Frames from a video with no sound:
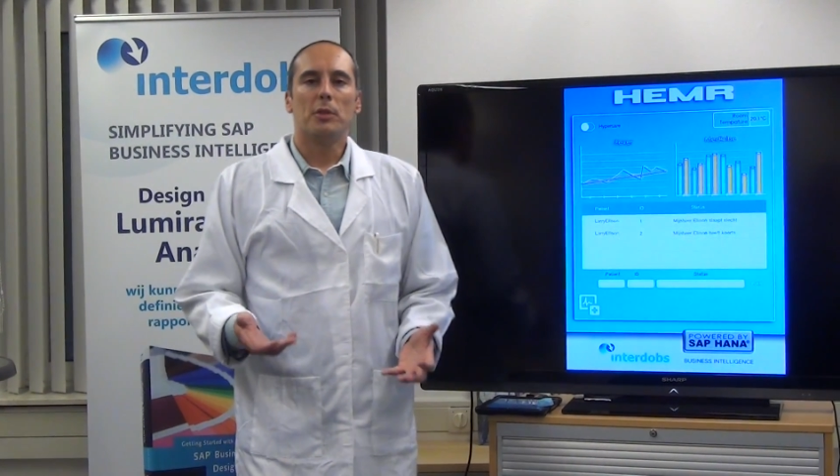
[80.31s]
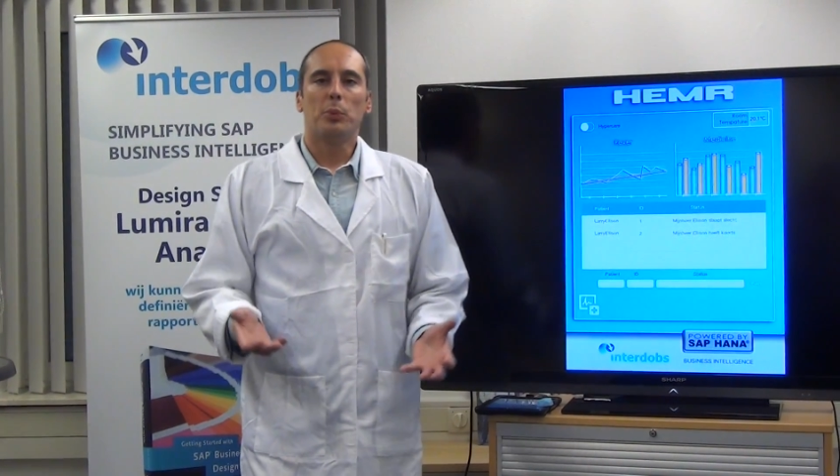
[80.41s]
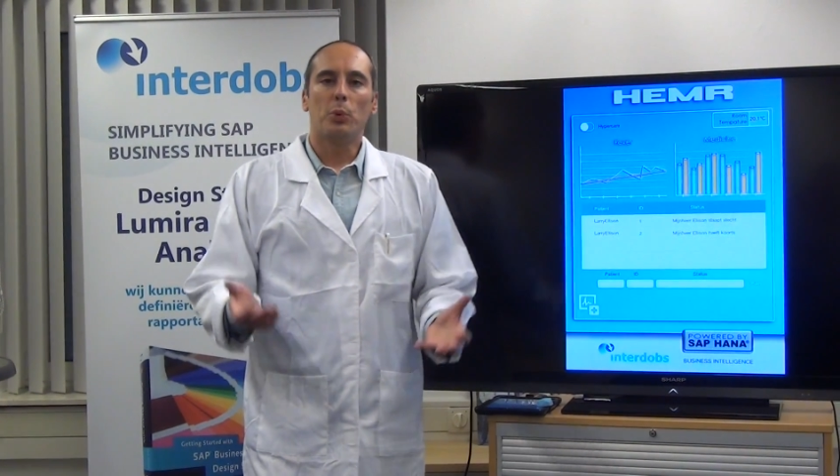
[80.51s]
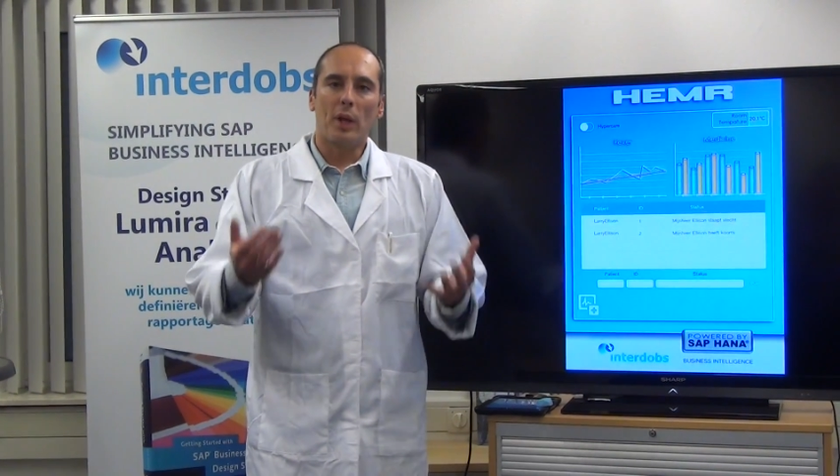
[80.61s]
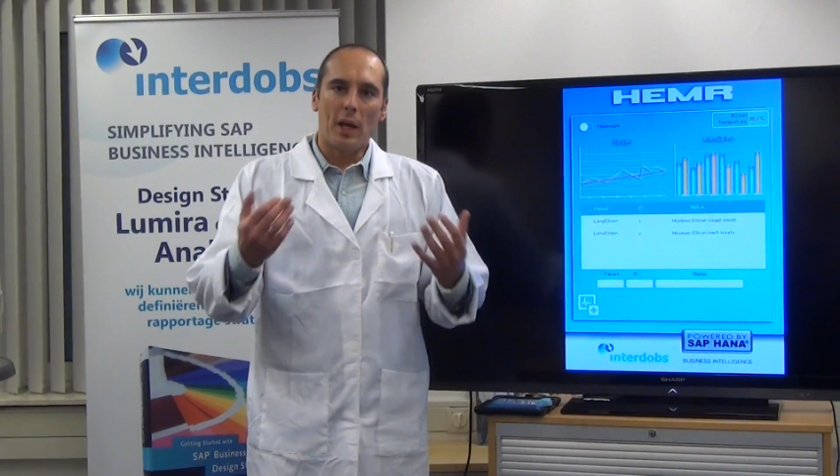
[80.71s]
is
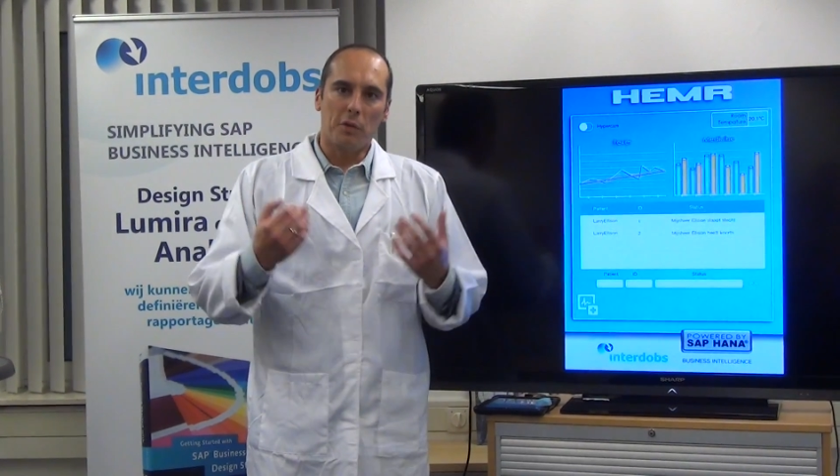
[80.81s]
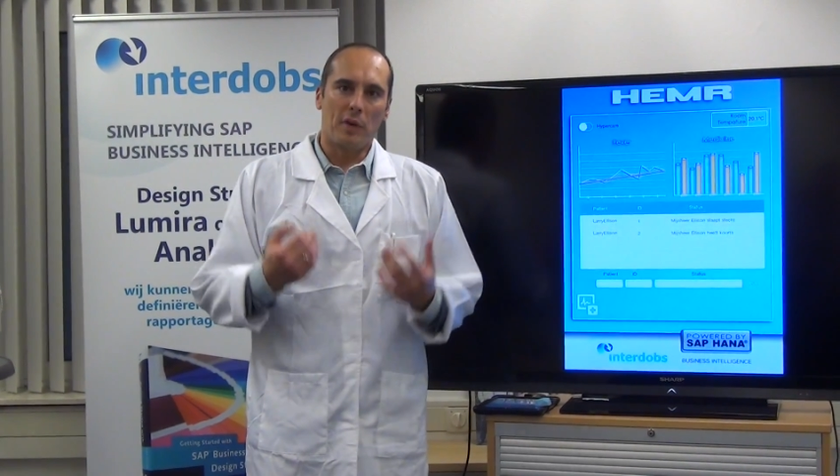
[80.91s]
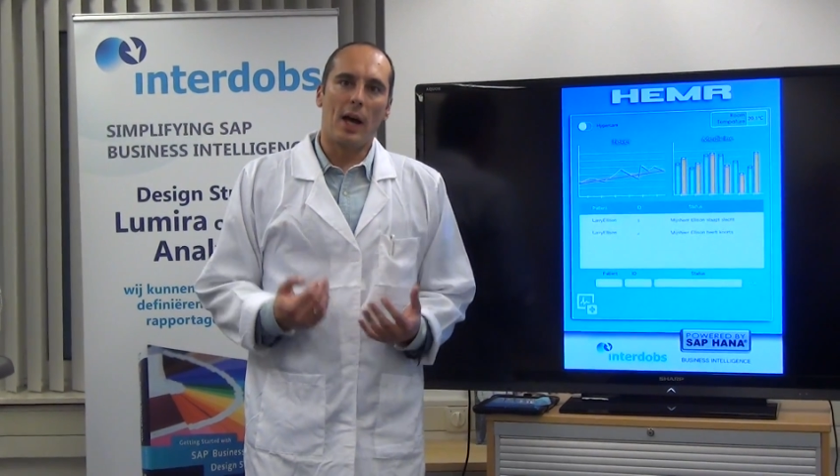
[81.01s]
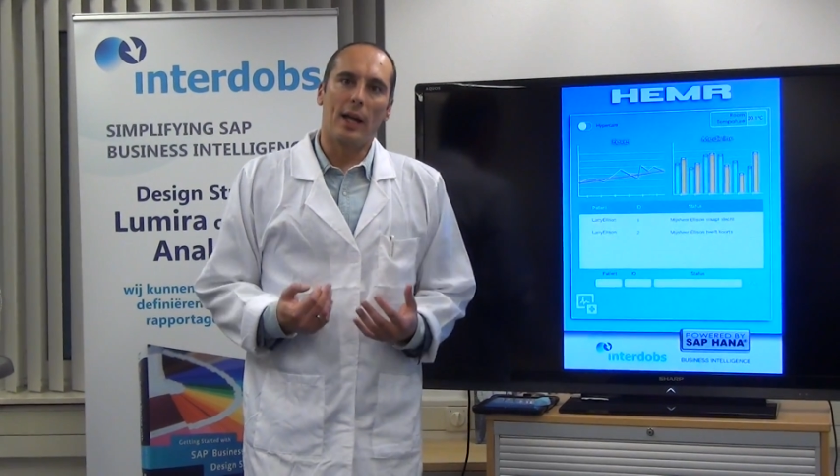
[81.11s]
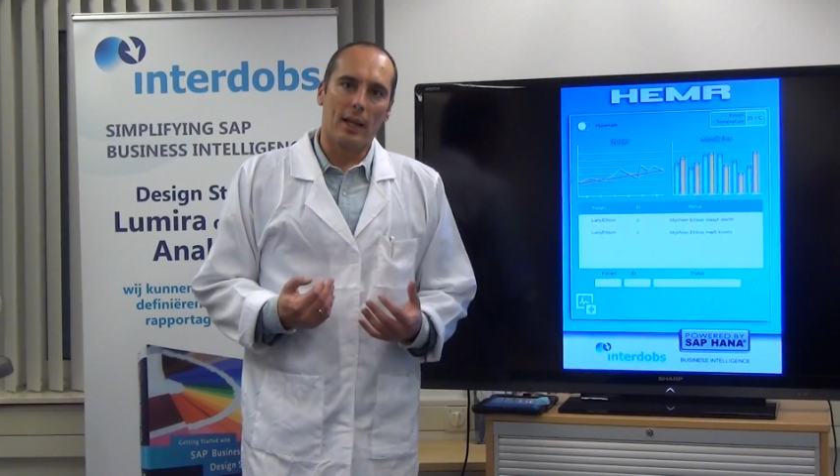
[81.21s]
pulled out
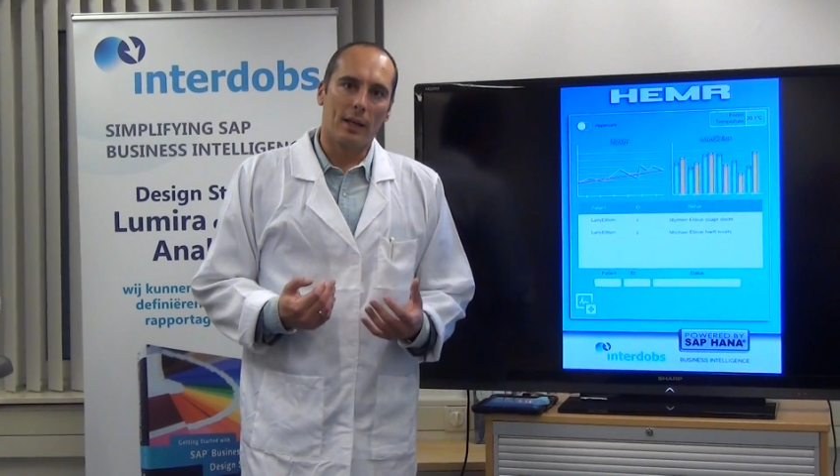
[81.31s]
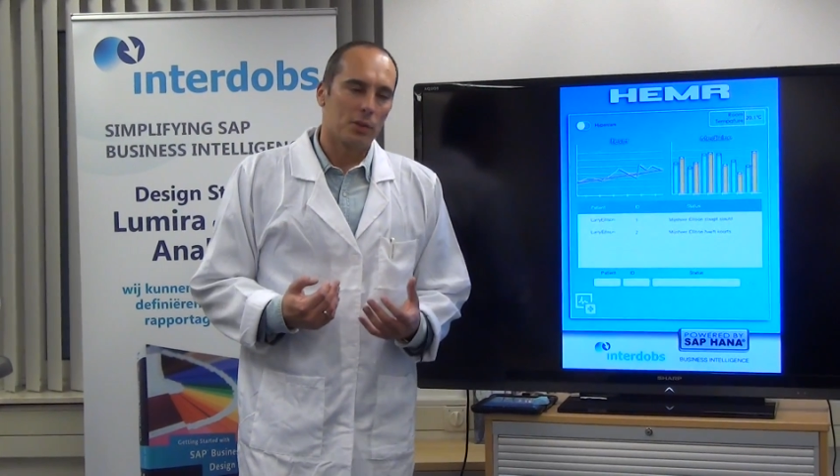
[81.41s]
of HANA.